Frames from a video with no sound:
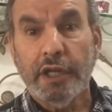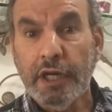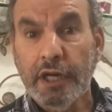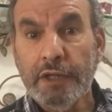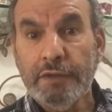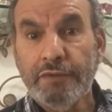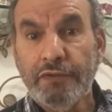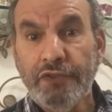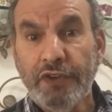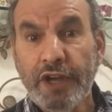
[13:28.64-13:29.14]

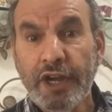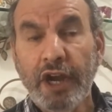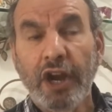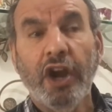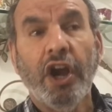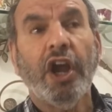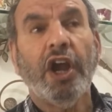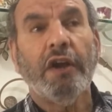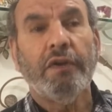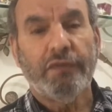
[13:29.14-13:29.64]

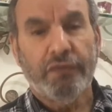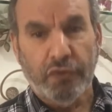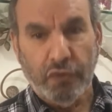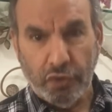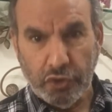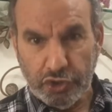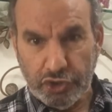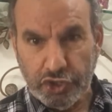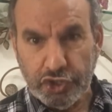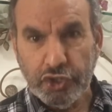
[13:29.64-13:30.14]
Unfair?
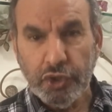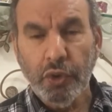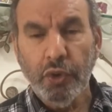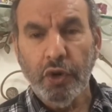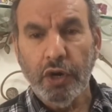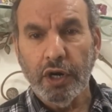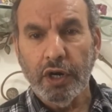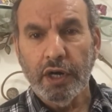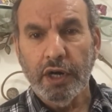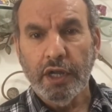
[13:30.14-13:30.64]
For
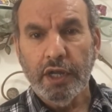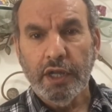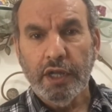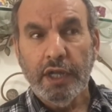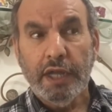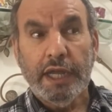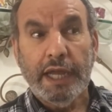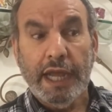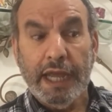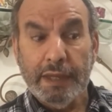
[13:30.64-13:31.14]
sure.
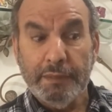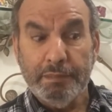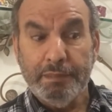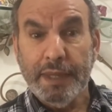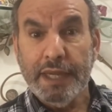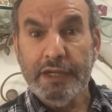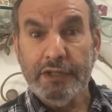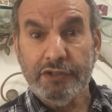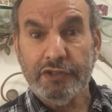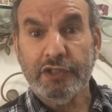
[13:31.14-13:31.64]
And
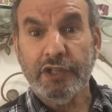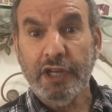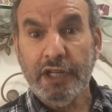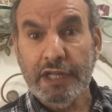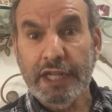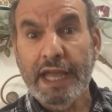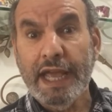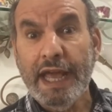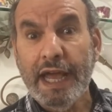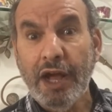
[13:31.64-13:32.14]
based
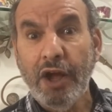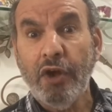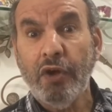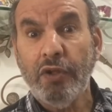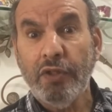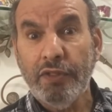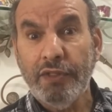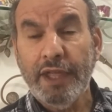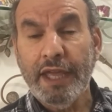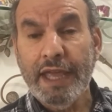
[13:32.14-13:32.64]
on
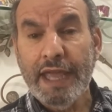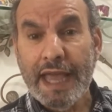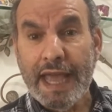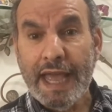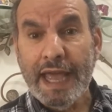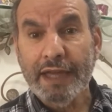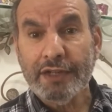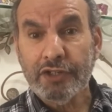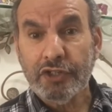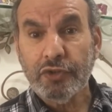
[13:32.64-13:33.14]
how they
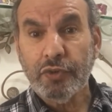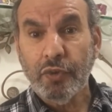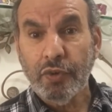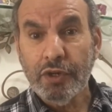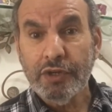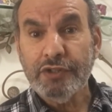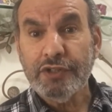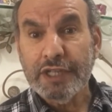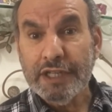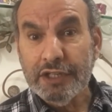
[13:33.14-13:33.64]
act
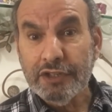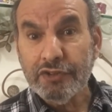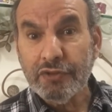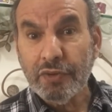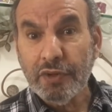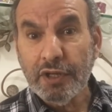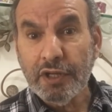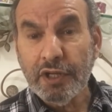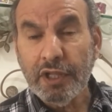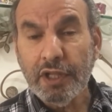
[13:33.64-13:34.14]
towards
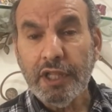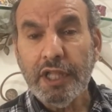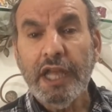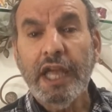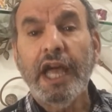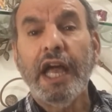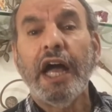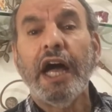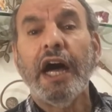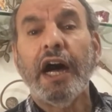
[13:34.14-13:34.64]
Israel,
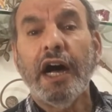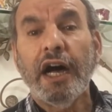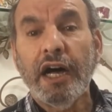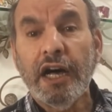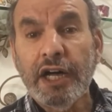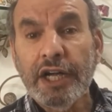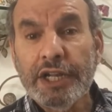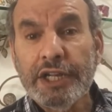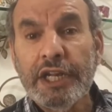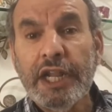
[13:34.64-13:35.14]

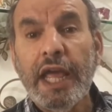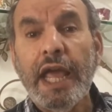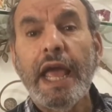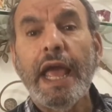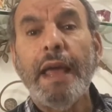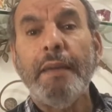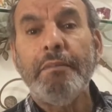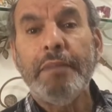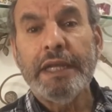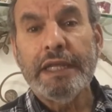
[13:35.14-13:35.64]

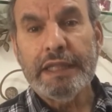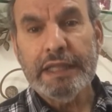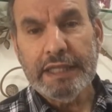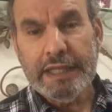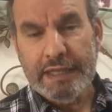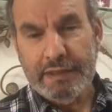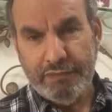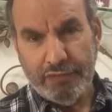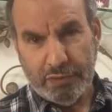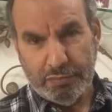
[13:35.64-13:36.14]

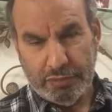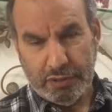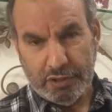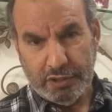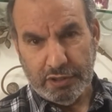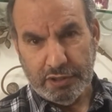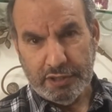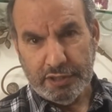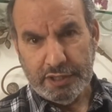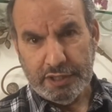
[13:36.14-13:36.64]

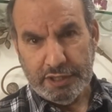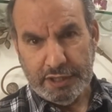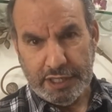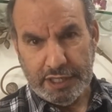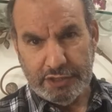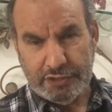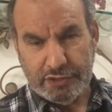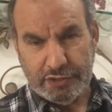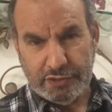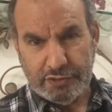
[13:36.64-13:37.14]
unbelievable
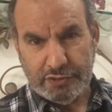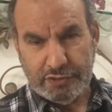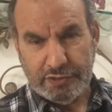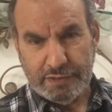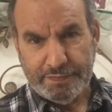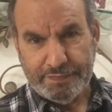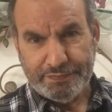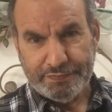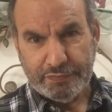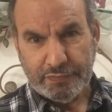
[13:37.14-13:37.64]
nations.